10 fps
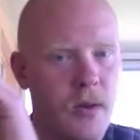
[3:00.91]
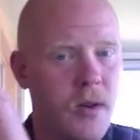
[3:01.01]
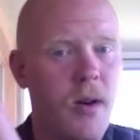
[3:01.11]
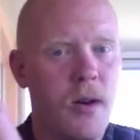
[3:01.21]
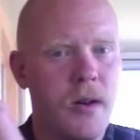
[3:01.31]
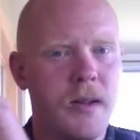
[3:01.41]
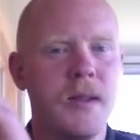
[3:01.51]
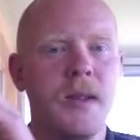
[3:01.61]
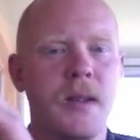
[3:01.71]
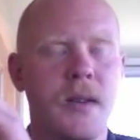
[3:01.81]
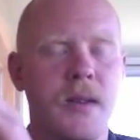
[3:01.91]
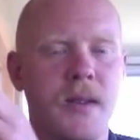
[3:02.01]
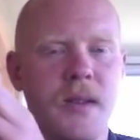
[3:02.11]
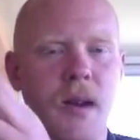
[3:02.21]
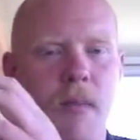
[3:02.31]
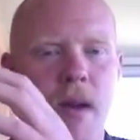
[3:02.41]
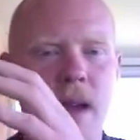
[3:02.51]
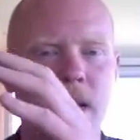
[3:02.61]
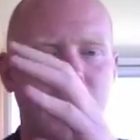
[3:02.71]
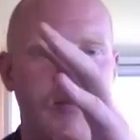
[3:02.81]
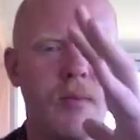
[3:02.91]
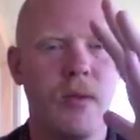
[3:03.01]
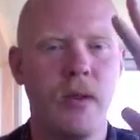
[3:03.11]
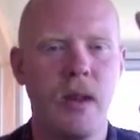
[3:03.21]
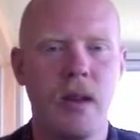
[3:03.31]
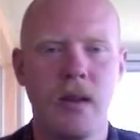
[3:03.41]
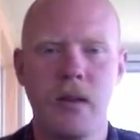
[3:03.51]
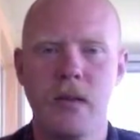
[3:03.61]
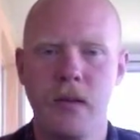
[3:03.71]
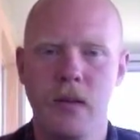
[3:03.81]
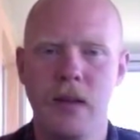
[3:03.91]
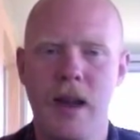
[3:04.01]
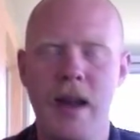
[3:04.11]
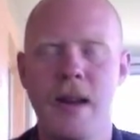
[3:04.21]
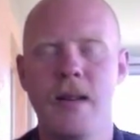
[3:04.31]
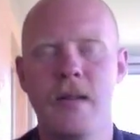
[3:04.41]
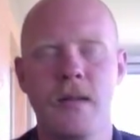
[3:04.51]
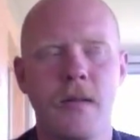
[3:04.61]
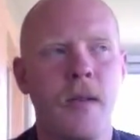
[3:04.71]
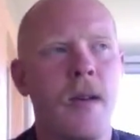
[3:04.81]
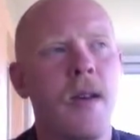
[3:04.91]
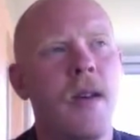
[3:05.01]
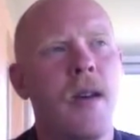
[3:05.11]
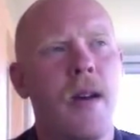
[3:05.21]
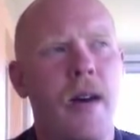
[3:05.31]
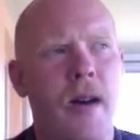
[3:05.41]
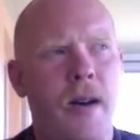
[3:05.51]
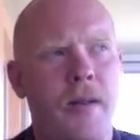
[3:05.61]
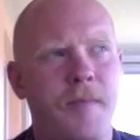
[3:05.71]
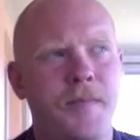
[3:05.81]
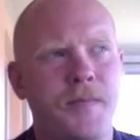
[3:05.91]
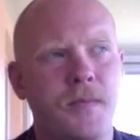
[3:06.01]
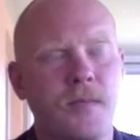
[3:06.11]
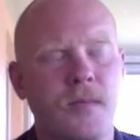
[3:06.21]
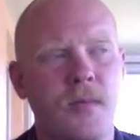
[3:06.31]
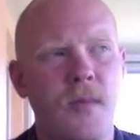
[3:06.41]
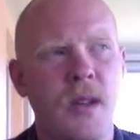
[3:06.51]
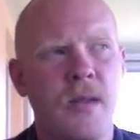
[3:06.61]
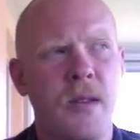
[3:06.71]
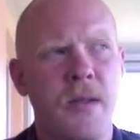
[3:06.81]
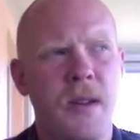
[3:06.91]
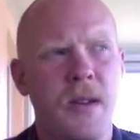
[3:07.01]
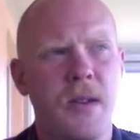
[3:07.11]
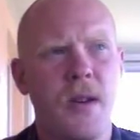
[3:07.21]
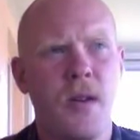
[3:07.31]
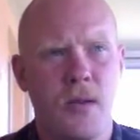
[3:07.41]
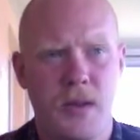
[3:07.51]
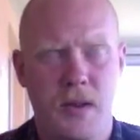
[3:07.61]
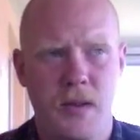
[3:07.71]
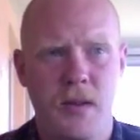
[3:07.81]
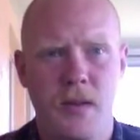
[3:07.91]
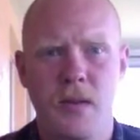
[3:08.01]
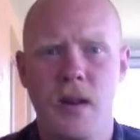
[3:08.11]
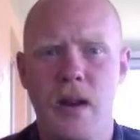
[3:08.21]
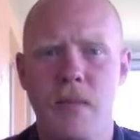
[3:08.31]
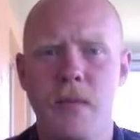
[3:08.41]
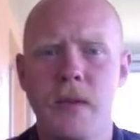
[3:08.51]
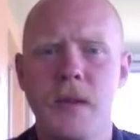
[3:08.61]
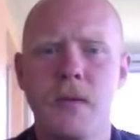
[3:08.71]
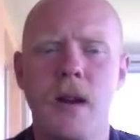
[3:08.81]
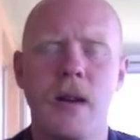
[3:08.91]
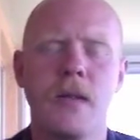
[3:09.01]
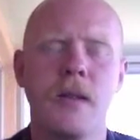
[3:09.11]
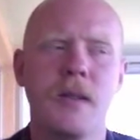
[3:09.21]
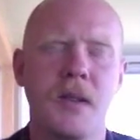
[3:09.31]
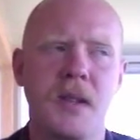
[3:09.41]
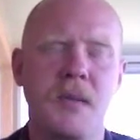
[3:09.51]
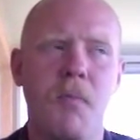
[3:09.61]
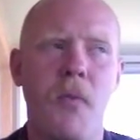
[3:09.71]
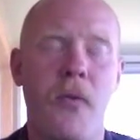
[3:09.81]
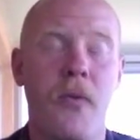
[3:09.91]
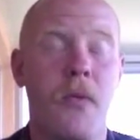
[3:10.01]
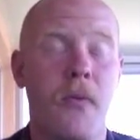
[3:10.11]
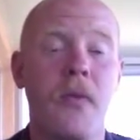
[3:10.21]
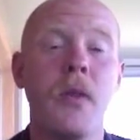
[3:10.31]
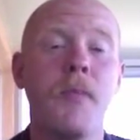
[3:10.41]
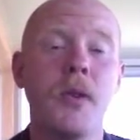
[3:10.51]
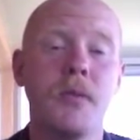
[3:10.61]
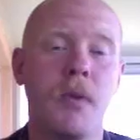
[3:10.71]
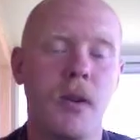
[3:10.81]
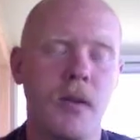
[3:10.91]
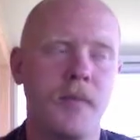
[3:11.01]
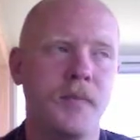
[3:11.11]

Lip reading: darkness into this amazing, brilliant light. Another thing to note with this record is it's for the most part,